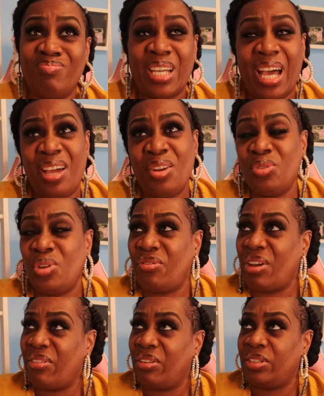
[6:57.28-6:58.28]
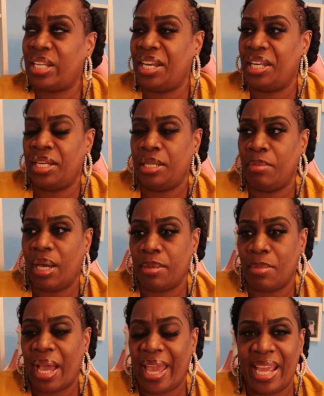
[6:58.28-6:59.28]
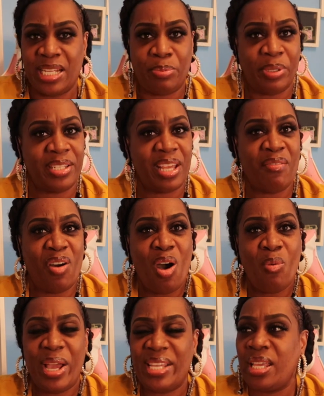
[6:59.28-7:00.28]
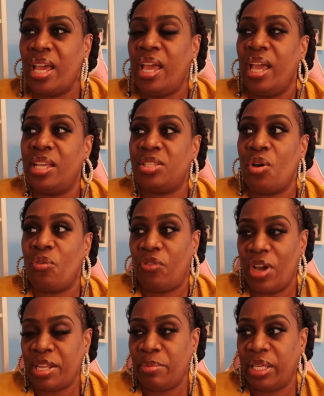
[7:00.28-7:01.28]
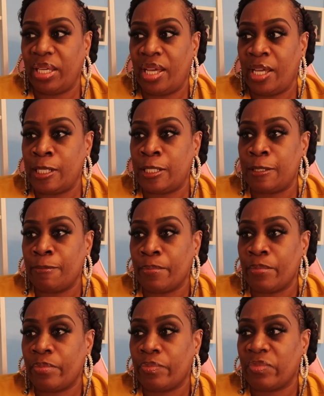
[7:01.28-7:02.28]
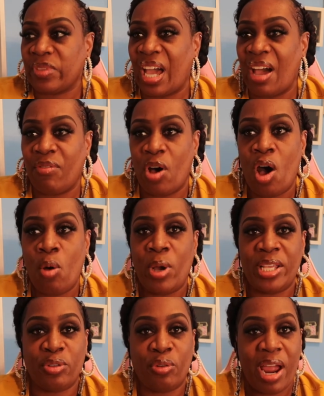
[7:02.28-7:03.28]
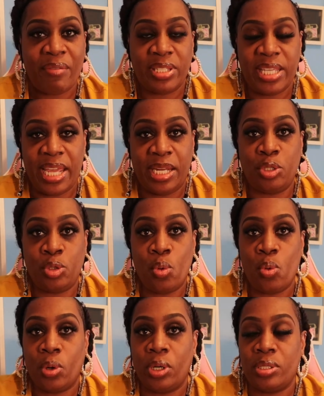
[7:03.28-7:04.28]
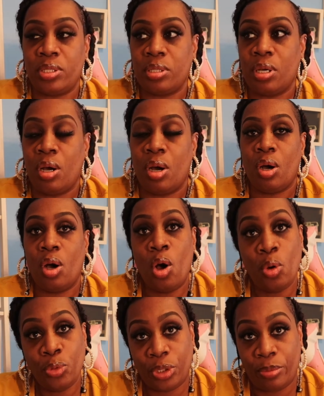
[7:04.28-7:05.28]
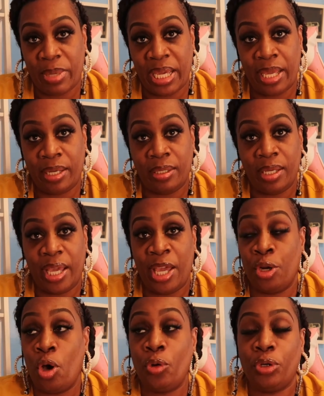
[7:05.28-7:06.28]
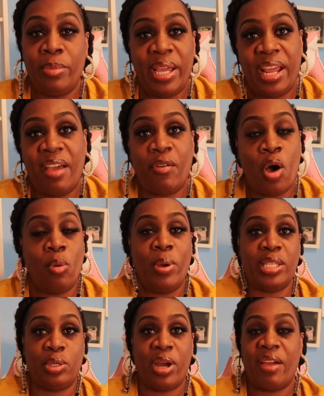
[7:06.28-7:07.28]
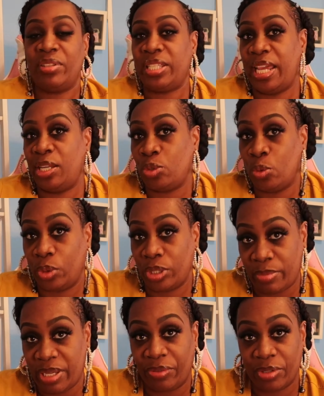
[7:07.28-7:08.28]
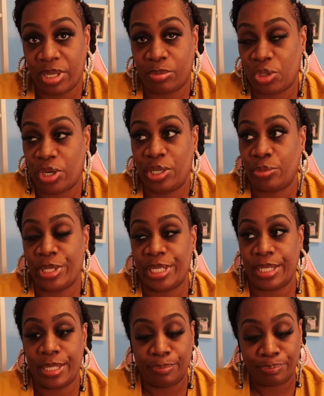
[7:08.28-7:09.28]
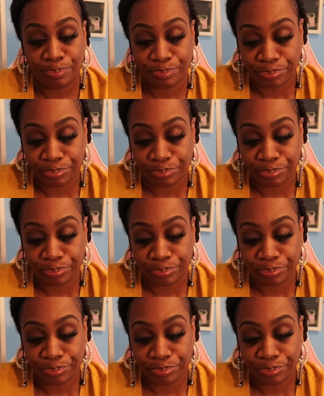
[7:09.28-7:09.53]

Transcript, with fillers: I don't know if I've ever dated anybody my age because I've always, it's so funny because I've always gravitated towards older men and older men have always gravitated towards me for some strange reason.